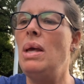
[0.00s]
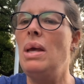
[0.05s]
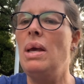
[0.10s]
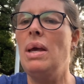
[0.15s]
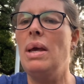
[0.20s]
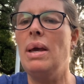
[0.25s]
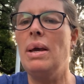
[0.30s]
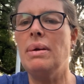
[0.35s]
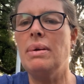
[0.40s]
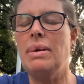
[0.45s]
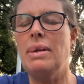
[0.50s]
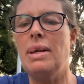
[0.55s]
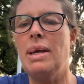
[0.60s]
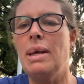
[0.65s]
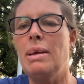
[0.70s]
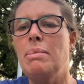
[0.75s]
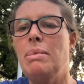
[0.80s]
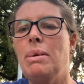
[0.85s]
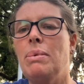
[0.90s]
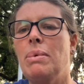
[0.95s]
How can
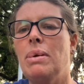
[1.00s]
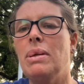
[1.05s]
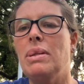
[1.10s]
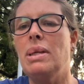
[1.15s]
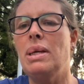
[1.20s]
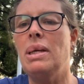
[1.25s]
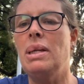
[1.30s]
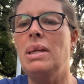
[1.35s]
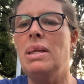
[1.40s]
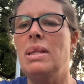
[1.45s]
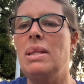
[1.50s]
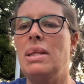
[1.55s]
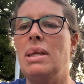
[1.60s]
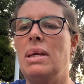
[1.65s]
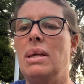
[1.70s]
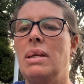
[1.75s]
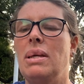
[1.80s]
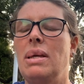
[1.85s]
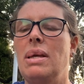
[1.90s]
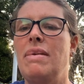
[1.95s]
I be worth
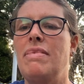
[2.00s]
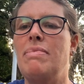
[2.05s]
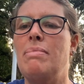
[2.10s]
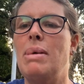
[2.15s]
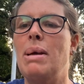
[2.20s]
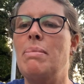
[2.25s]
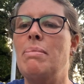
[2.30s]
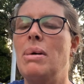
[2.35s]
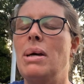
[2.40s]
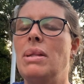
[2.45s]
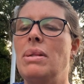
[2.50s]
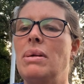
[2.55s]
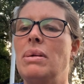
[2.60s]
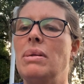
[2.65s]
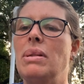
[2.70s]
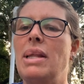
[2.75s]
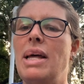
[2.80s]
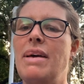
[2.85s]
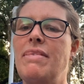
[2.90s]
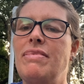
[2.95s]
anything if my mother
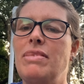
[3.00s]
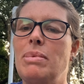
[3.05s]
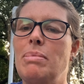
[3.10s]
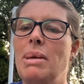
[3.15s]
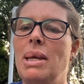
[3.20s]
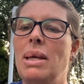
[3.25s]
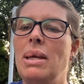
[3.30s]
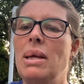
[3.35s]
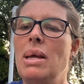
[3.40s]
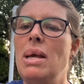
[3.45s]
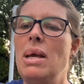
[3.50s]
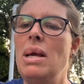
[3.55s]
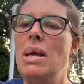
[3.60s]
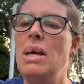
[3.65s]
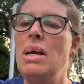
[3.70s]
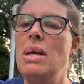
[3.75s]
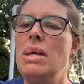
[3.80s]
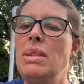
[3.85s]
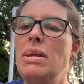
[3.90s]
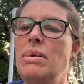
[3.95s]
left me?
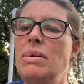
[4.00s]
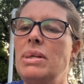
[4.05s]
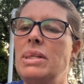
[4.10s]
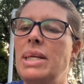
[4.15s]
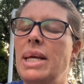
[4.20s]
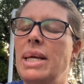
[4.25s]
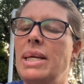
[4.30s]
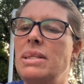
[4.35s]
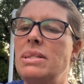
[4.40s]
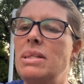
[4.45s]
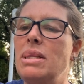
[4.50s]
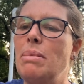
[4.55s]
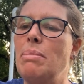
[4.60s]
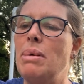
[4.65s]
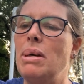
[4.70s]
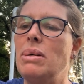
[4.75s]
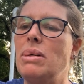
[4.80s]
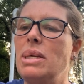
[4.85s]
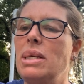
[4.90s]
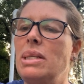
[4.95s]
There are days that
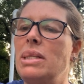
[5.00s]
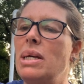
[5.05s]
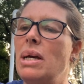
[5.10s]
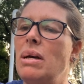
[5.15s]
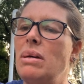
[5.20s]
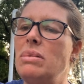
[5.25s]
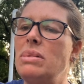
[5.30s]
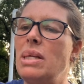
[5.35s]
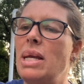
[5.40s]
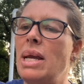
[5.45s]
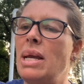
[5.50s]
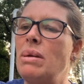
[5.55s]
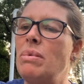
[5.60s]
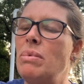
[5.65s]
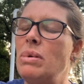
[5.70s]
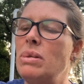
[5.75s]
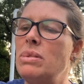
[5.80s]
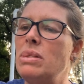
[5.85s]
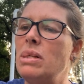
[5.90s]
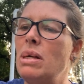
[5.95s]
Belky tells Aunt
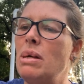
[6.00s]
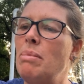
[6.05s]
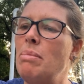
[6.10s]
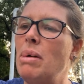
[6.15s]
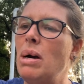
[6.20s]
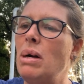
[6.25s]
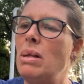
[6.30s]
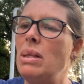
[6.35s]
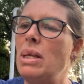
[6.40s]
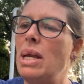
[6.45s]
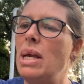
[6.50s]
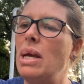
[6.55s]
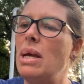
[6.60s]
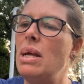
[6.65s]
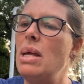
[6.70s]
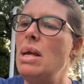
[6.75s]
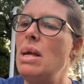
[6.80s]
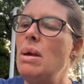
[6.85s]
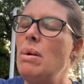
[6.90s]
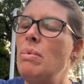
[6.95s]
Rosa Amalia,
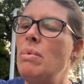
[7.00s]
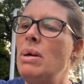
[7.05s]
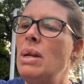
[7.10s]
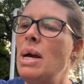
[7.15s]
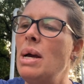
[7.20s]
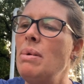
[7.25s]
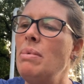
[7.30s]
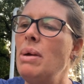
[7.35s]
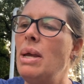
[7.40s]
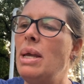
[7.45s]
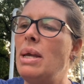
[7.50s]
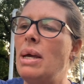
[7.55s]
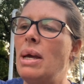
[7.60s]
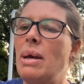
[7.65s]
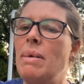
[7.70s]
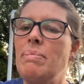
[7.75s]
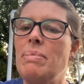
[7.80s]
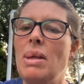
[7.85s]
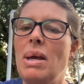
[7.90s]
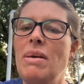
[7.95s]
when I wake
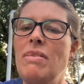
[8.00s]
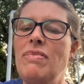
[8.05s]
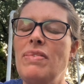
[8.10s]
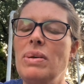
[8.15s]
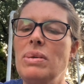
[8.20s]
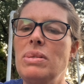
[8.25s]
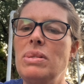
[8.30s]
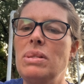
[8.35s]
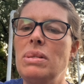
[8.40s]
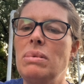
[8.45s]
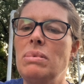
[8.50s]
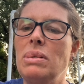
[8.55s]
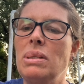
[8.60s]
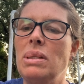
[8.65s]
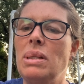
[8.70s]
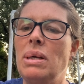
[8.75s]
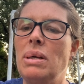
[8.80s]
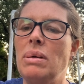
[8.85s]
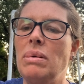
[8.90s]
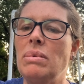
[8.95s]
up, I feel so
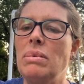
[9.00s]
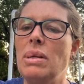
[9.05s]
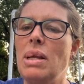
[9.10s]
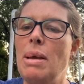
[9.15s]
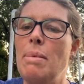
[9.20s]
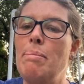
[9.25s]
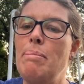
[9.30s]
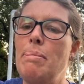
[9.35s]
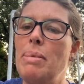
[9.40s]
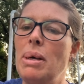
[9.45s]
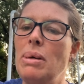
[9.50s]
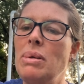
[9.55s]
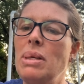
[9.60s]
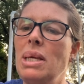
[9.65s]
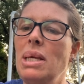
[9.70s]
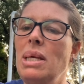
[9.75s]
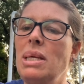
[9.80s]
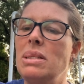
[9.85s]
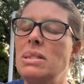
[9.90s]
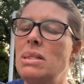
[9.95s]
alone, and
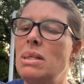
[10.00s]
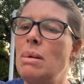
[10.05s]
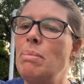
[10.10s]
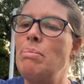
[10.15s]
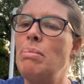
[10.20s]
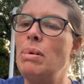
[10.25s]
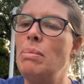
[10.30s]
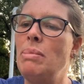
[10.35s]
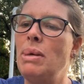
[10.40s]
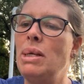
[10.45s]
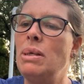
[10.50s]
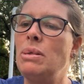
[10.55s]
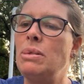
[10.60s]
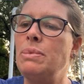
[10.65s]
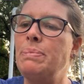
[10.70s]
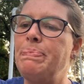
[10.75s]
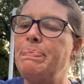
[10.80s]
Belky is temperamental.